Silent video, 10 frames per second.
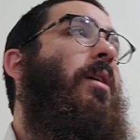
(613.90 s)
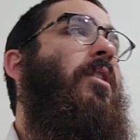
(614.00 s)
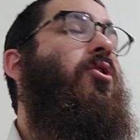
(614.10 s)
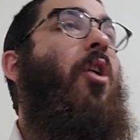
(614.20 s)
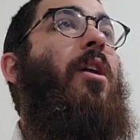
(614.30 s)

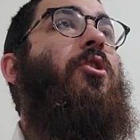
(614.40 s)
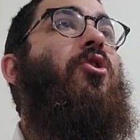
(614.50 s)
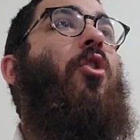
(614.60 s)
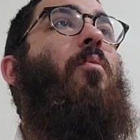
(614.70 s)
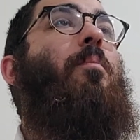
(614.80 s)
Because God is
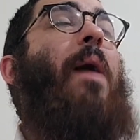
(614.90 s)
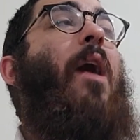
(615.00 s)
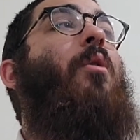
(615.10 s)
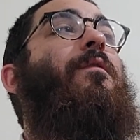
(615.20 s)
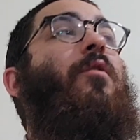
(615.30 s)
so
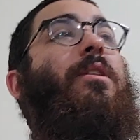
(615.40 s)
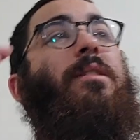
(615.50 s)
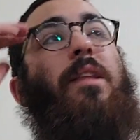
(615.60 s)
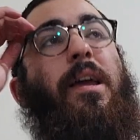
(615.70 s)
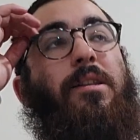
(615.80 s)
powerful,
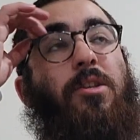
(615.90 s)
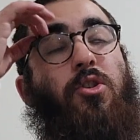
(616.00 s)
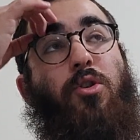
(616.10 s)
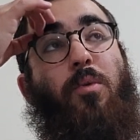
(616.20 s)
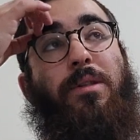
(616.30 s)
his light
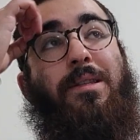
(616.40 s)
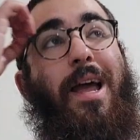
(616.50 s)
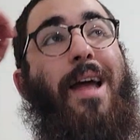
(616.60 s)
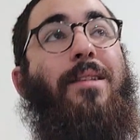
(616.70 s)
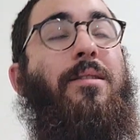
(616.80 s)
is so
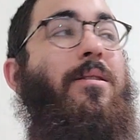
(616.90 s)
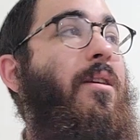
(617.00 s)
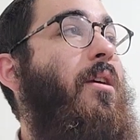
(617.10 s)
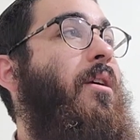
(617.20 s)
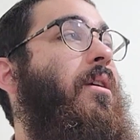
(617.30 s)
intense,
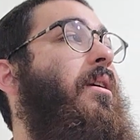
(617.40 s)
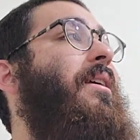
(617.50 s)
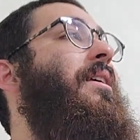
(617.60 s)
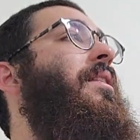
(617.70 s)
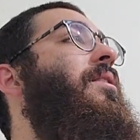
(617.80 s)

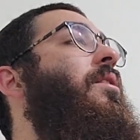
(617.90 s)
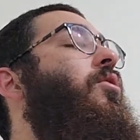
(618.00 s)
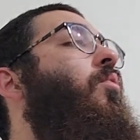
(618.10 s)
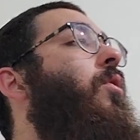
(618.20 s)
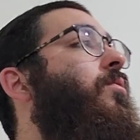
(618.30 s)
the,
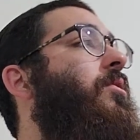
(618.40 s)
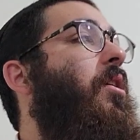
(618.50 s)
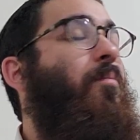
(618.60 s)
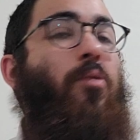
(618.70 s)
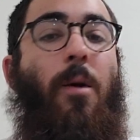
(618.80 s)
the world was
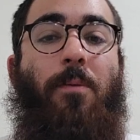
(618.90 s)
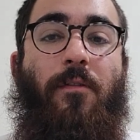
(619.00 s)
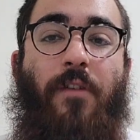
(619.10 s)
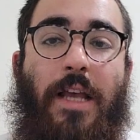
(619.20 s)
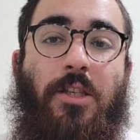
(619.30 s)
not a proper
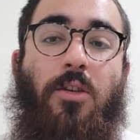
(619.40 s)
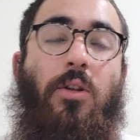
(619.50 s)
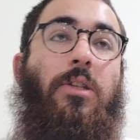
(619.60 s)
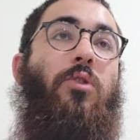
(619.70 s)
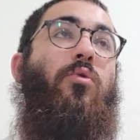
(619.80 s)

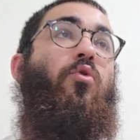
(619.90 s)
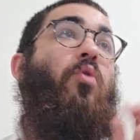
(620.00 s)
vessel to